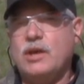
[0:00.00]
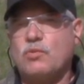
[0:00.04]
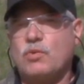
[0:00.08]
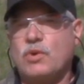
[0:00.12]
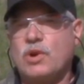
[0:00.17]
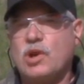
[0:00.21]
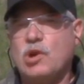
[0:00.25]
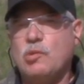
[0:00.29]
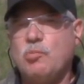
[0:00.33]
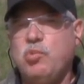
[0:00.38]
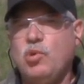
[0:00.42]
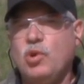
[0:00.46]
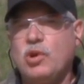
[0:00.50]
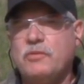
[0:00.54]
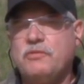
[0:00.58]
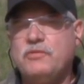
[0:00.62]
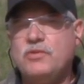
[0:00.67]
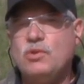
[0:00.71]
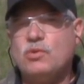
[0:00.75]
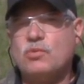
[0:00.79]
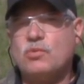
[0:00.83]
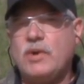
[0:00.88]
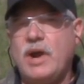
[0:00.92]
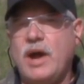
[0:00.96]
and we're going to put a
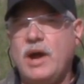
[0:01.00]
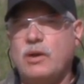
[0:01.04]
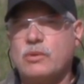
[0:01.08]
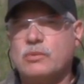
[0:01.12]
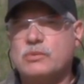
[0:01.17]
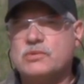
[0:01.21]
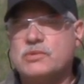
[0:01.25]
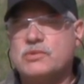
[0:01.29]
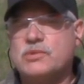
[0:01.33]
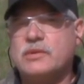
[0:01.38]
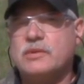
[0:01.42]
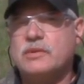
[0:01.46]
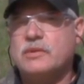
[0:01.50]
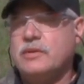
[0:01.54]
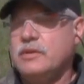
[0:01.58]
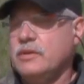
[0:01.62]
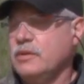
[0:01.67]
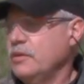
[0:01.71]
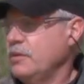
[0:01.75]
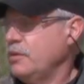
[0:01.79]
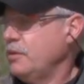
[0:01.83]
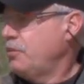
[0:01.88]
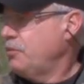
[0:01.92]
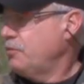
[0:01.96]
few rounds
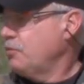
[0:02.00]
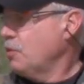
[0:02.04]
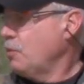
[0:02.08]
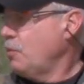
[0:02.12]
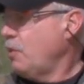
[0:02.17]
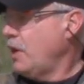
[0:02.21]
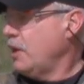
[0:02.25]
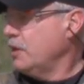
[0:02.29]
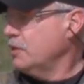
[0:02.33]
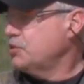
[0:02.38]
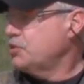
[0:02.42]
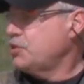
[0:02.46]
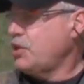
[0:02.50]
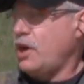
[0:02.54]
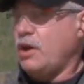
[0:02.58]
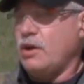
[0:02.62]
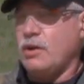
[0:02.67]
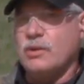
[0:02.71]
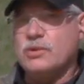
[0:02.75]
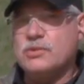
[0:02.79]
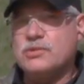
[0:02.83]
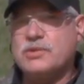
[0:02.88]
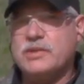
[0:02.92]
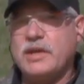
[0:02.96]
through our
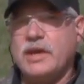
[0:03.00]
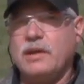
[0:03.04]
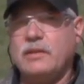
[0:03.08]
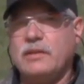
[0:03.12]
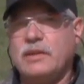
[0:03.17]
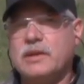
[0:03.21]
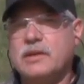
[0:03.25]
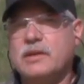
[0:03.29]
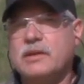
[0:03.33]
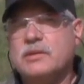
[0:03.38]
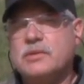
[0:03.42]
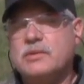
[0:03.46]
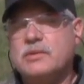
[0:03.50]
Charles Daly